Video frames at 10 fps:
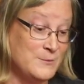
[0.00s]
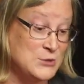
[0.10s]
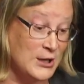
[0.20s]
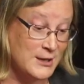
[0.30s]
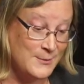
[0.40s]

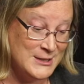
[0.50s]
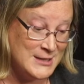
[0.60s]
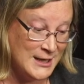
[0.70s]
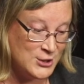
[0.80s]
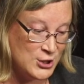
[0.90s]

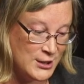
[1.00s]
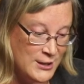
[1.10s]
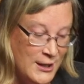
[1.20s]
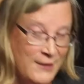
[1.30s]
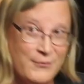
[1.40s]

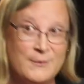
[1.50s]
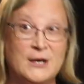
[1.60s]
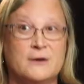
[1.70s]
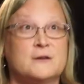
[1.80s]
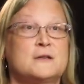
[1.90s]
documentation of
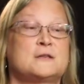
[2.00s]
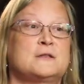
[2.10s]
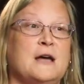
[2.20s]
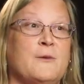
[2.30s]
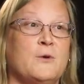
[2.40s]
milks
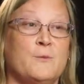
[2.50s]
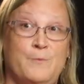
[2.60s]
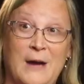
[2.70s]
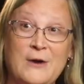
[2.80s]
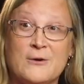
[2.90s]
that were
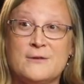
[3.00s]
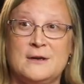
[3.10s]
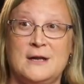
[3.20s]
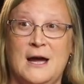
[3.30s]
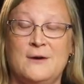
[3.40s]
better
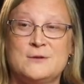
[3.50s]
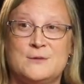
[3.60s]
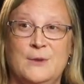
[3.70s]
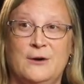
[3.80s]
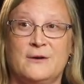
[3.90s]
than cow's
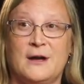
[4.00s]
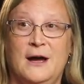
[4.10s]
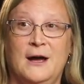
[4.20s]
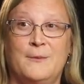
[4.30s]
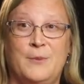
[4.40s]
milk,
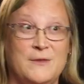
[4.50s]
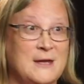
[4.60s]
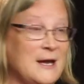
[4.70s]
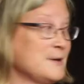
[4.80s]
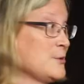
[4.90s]
but
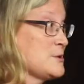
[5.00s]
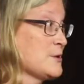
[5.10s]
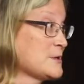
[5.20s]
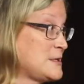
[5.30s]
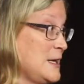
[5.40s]
the animals are
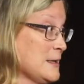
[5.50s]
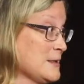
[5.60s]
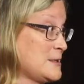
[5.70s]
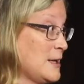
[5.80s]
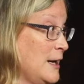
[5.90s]

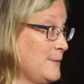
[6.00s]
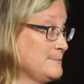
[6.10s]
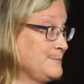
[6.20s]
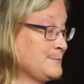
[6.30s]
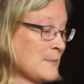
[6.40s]
extinct.
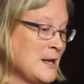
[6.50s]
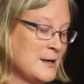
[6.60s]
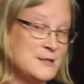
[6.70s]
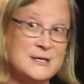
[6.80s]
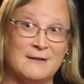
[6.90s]

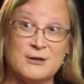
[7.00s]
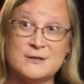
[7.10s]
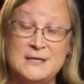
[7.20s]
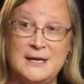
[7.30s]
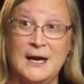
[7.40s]
Stellar
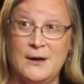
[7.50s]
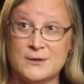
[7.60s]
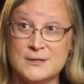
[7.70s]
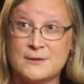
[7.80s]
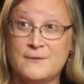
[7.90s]
sea
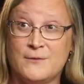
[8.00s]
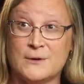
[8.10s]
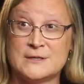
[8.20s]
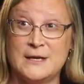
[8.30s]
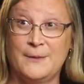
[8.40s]
cows, for
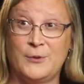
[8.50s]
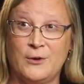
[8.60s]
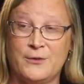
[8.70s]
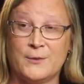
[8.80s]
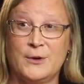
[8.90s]

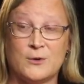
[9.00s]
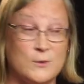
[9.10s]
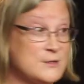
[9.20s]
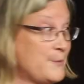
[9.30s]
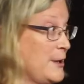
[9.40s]
example, their milk
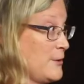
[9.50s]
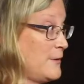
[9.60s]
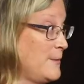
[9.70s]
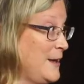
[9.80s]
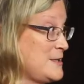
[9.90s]
was
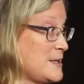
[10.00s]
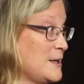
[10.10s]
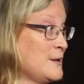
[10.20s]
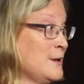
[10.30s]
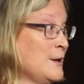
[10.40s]
apparently
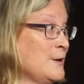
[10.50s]
amazing.